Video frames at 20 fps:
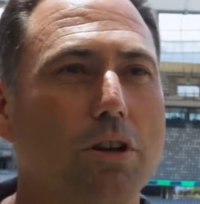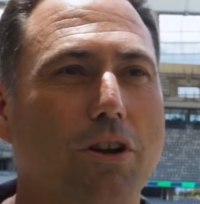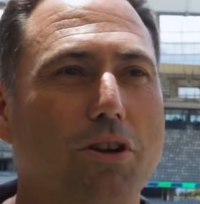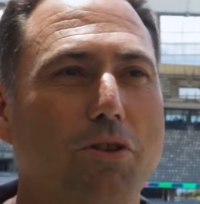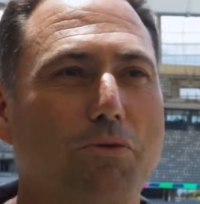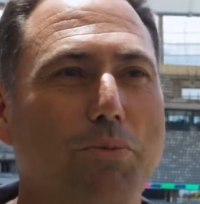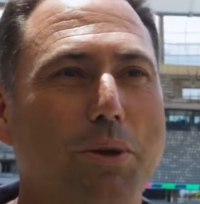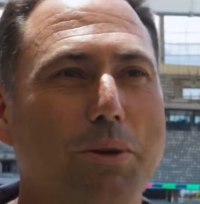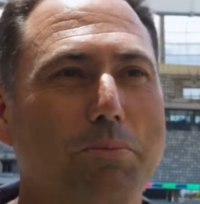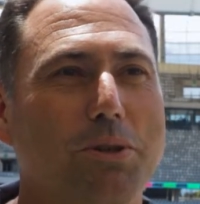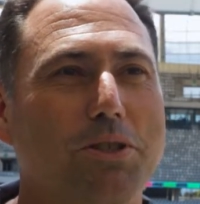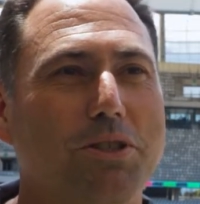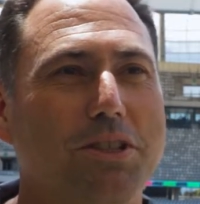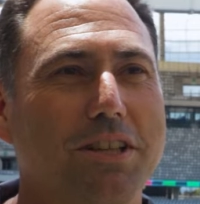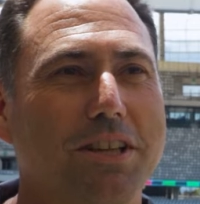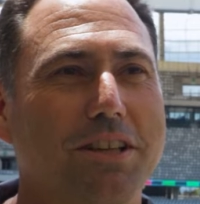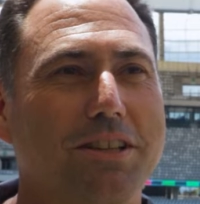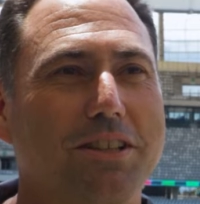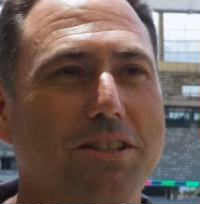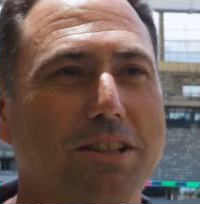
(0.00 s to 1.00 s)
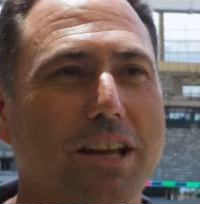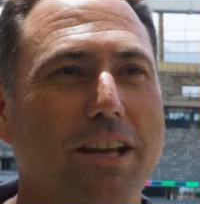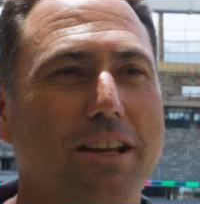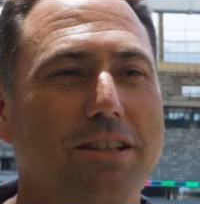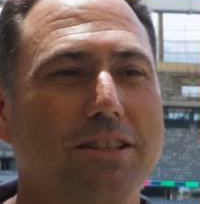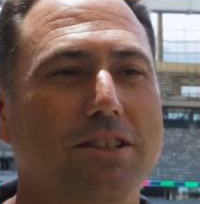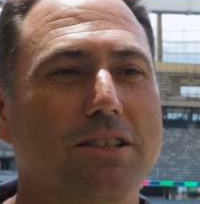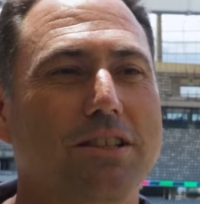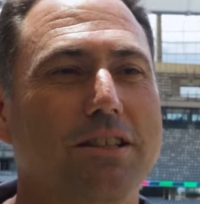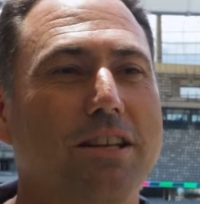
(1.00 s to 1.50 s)
A lot of people see it
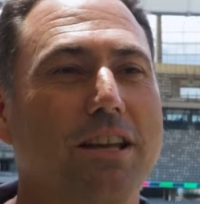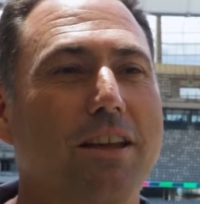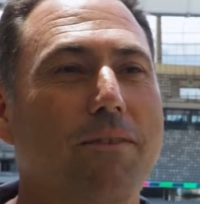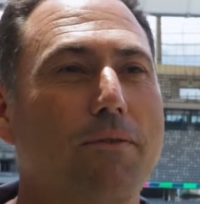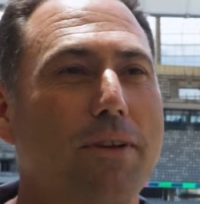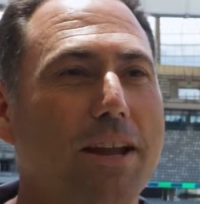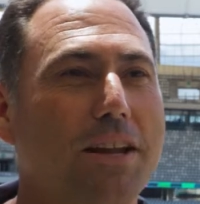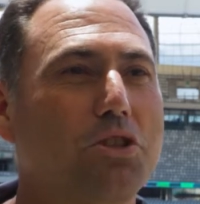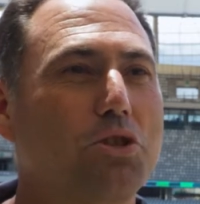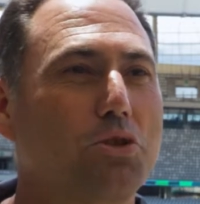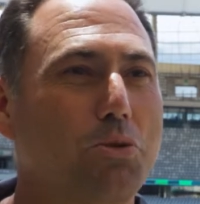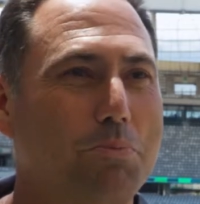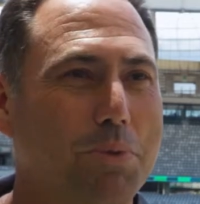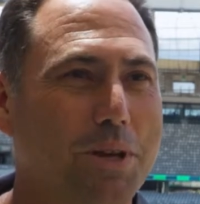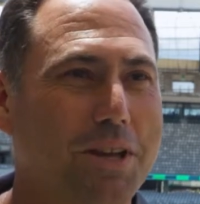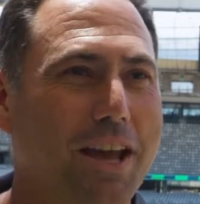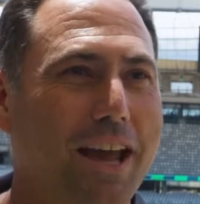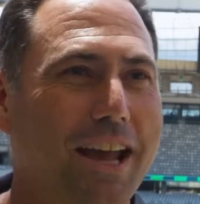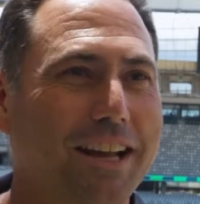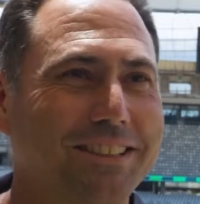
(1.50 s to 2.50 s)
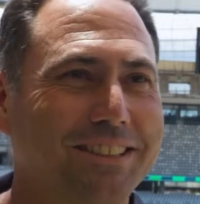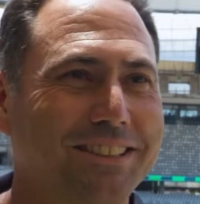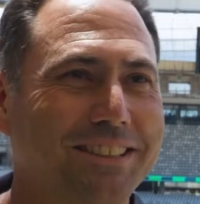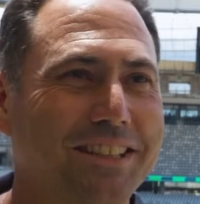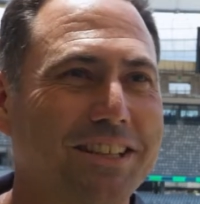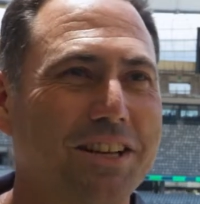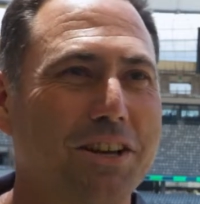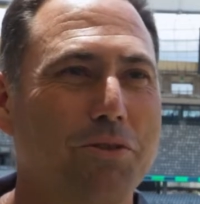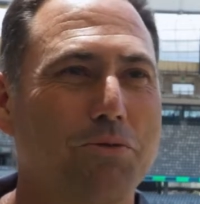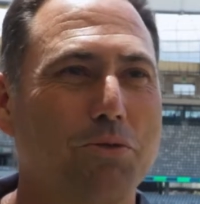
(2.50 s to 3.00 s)
as the event to be at
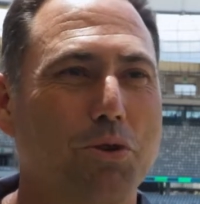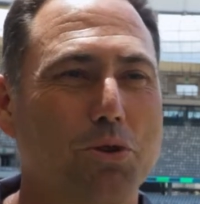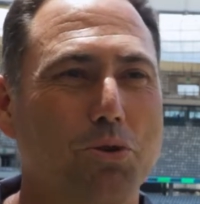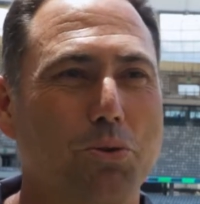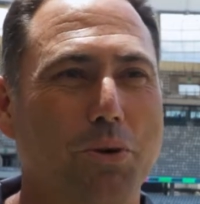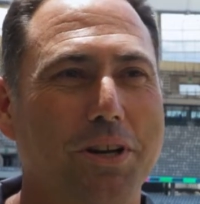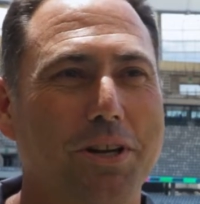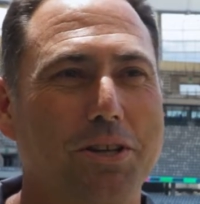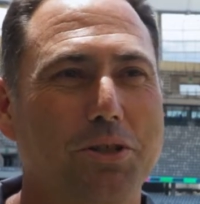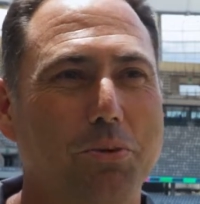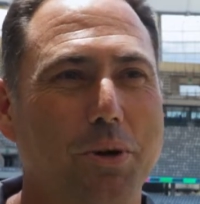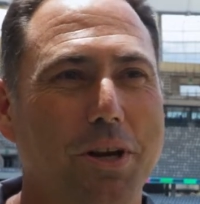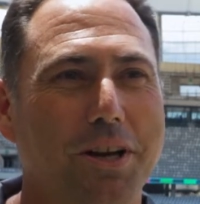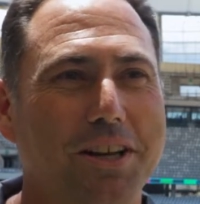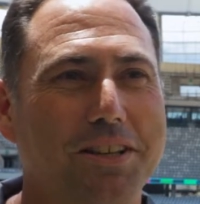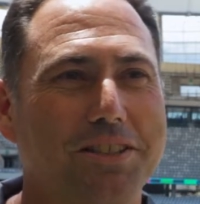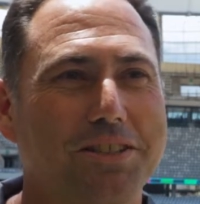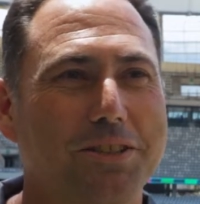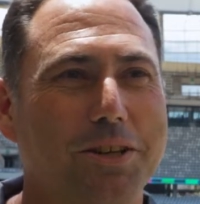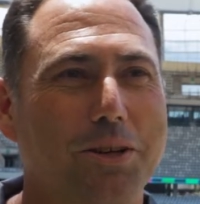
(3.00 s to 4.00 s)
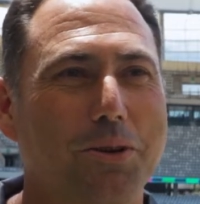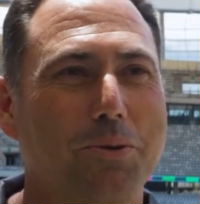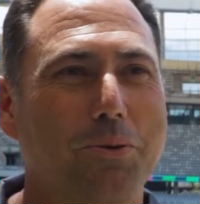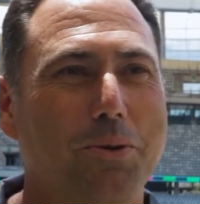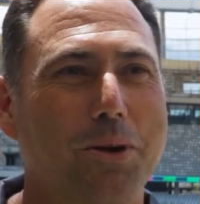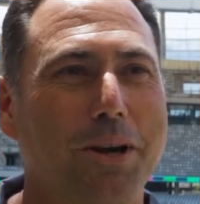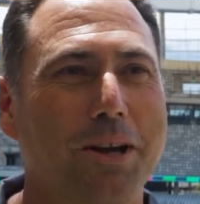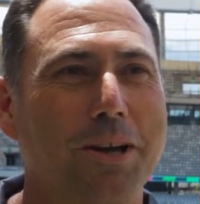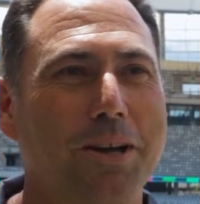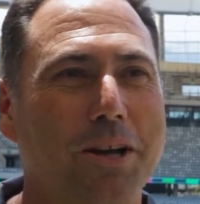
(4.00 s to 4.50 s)
for 2020,
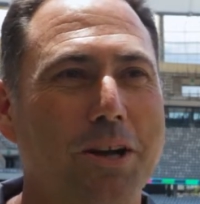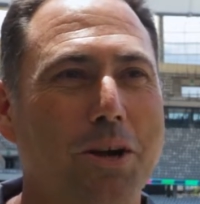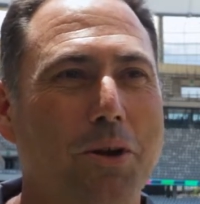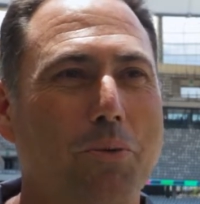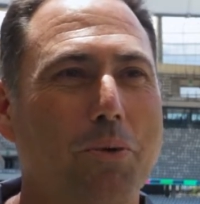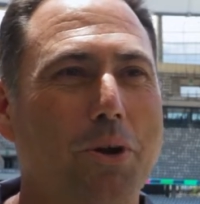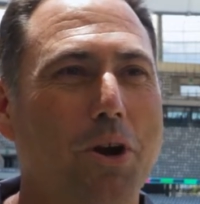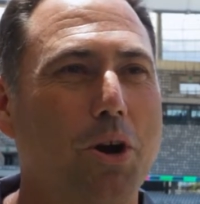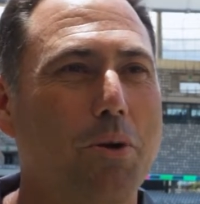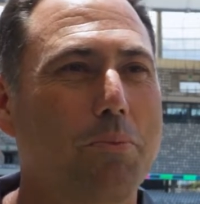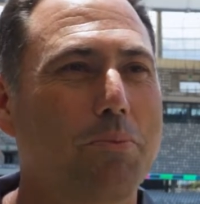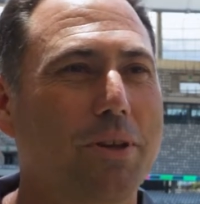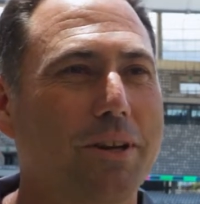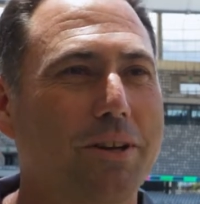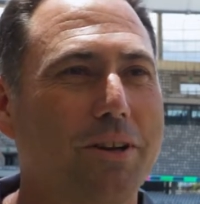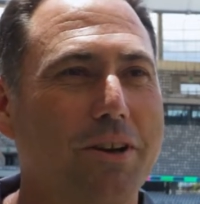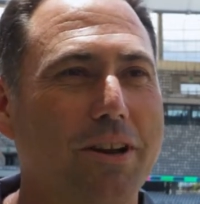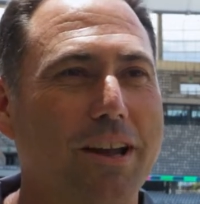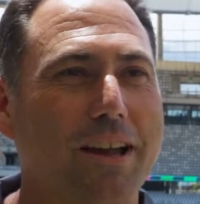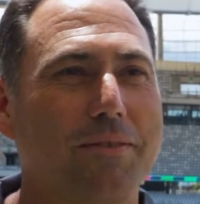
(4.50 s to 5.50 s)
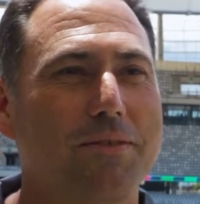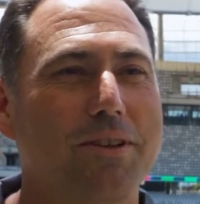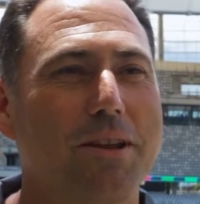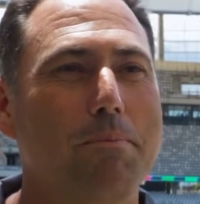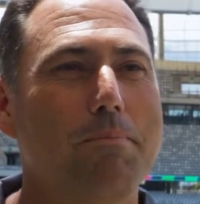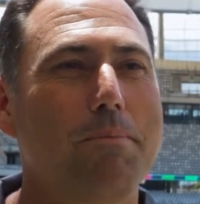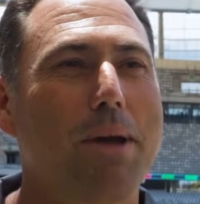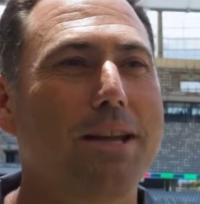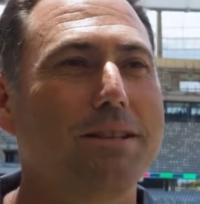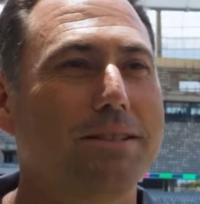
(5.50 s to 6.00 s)
so we hope they're going to have an
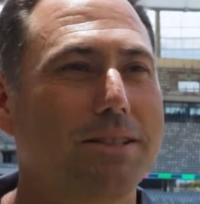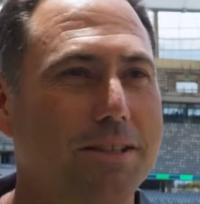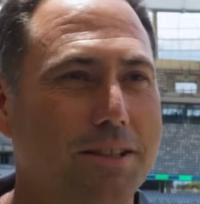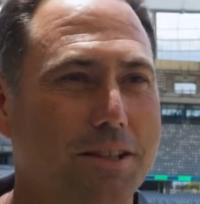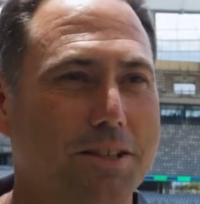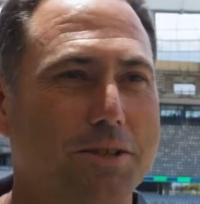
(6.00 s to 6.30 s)
amazing